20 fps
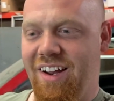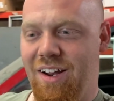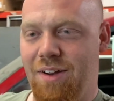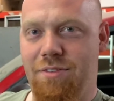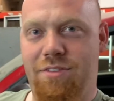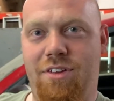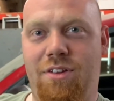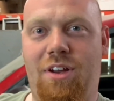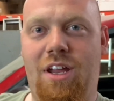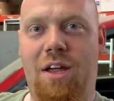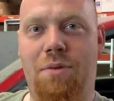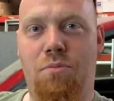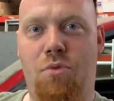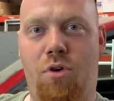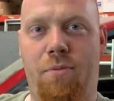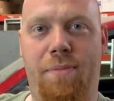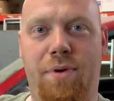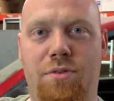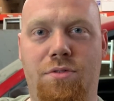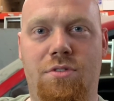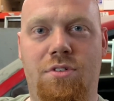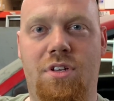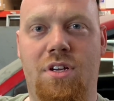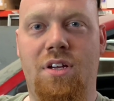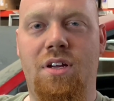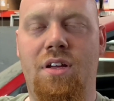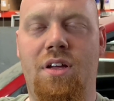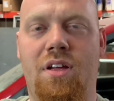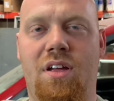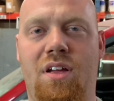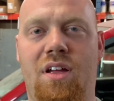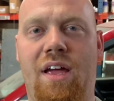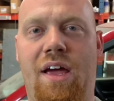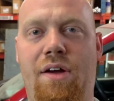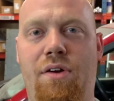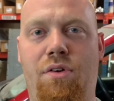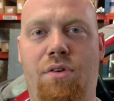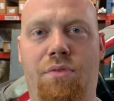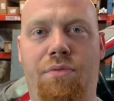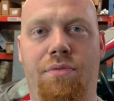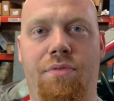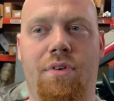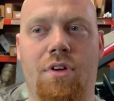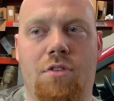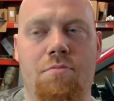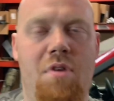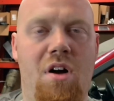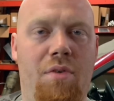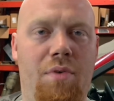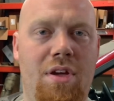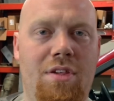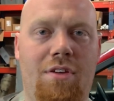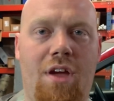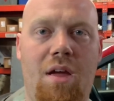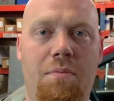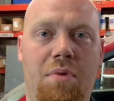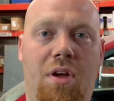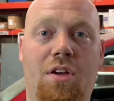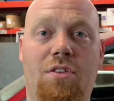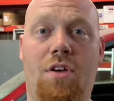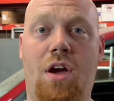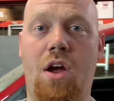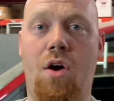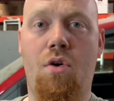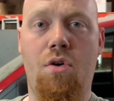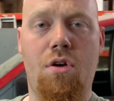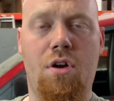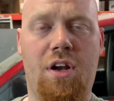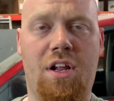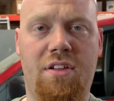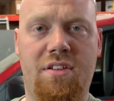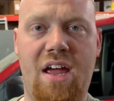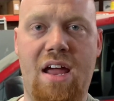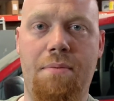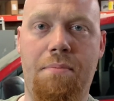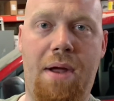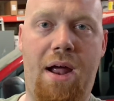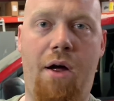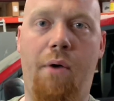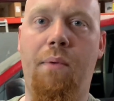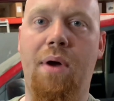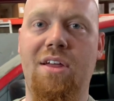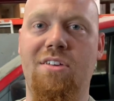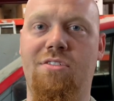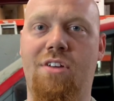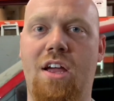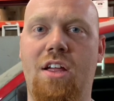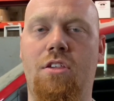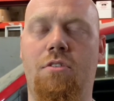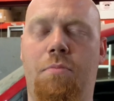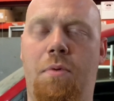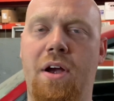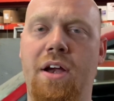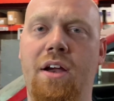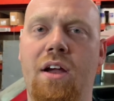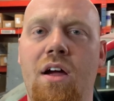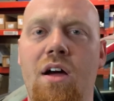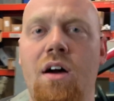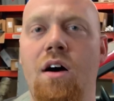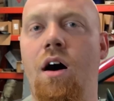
to get more boost out of a small wastegate, because I ordered a 10-pound wastegate spring.